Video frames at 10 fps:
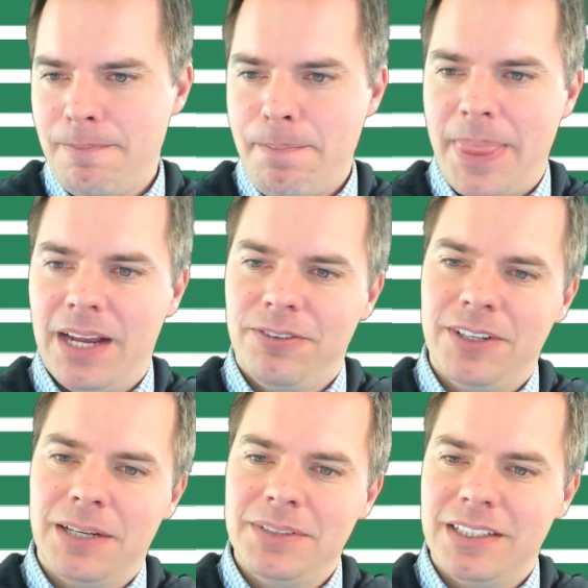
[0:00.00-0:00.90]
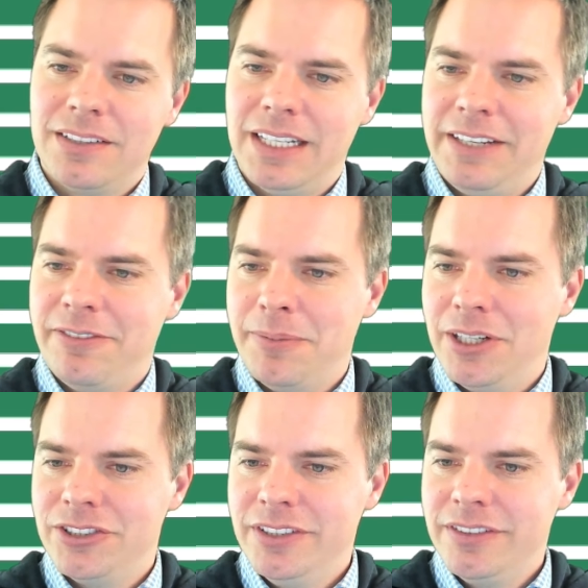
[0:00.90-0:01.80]
Now if we come down to leaf
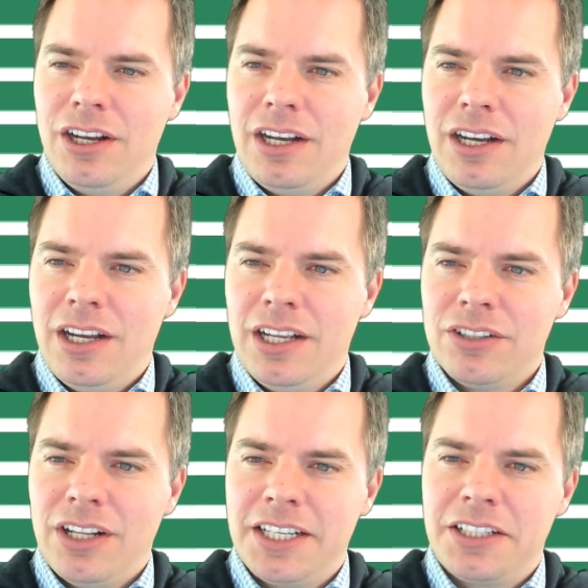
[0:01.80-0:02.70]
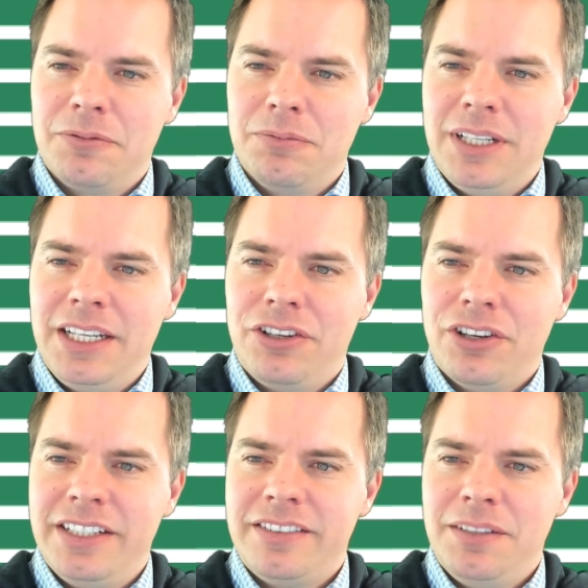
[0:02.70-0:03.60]
emergence, unlike
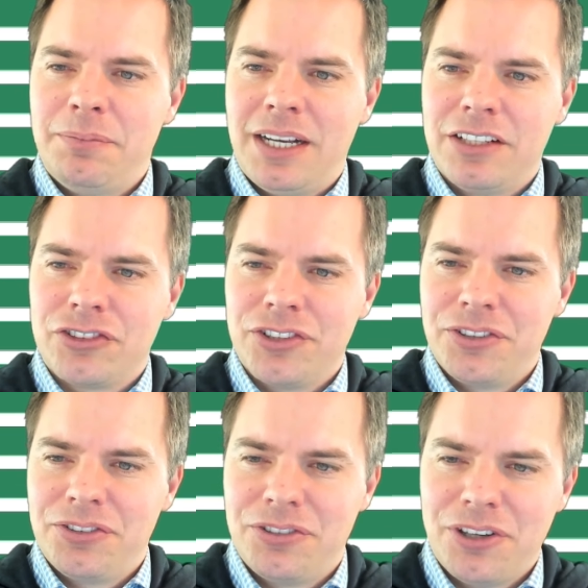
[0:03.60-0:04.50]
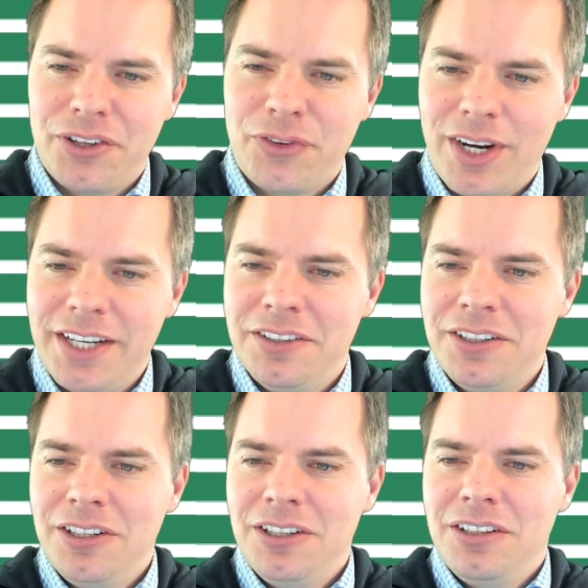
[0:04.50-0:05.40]
increase in pasturing growth rate,
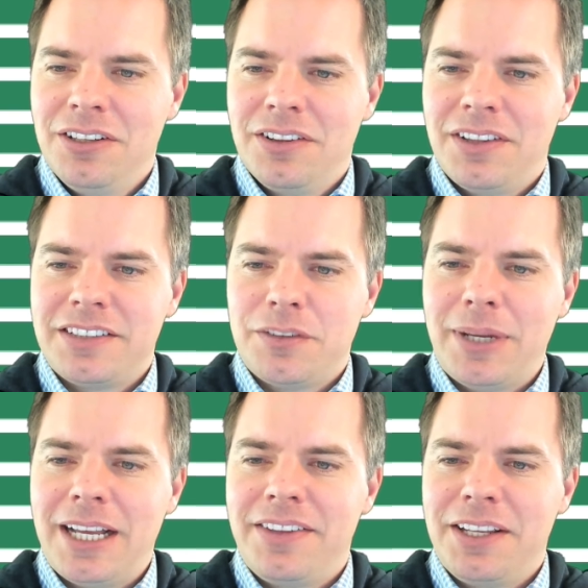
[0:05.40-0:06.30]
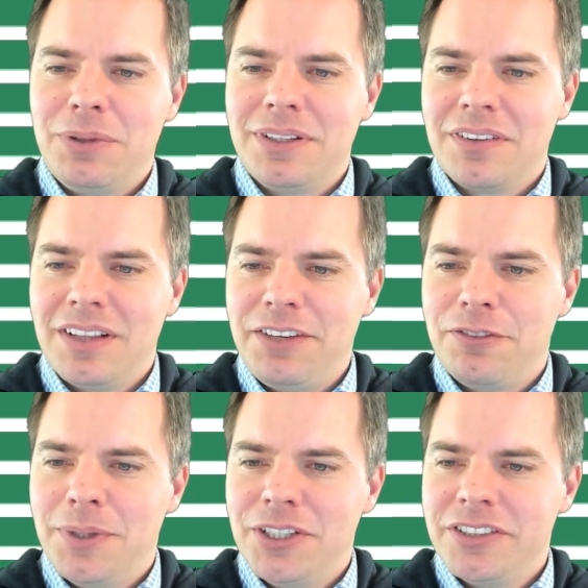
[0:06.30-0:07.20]
that's a bad thing with leaf
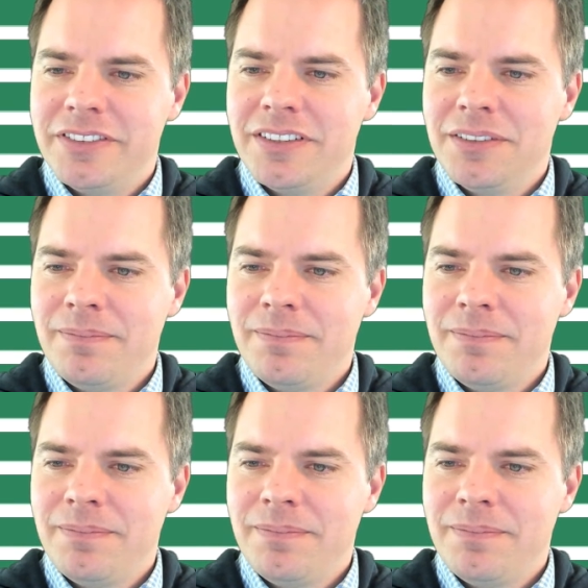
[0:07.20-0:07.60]
emergence,